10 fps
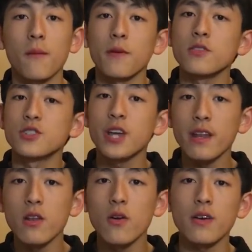because
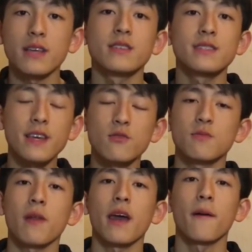Chen is a
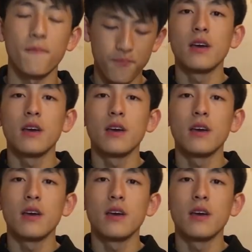singles player.